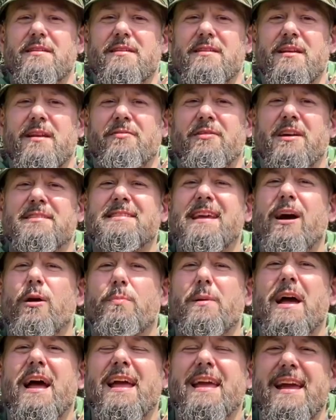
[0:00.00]
If you'd like to help
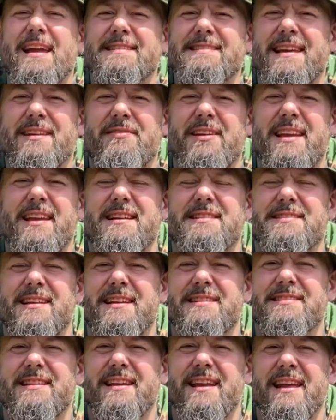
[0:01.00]
AATV stay
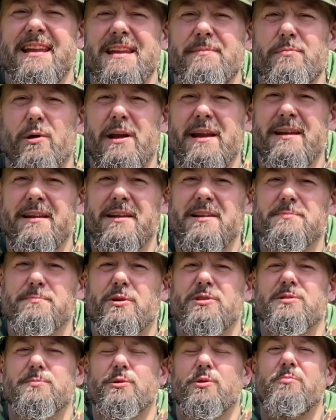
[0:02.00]
as independent as
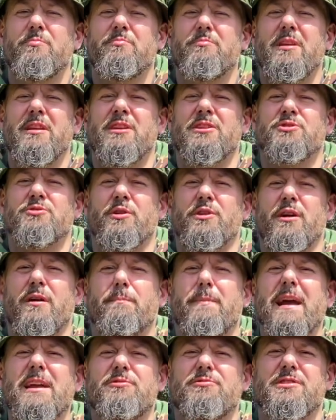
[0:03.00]
possible, you can join our
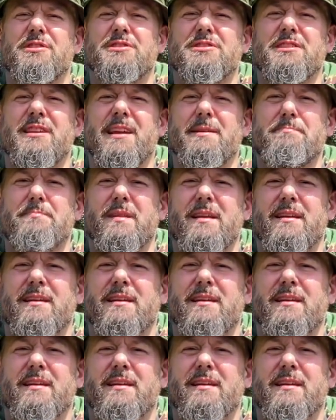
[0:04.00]
Patreon scheme.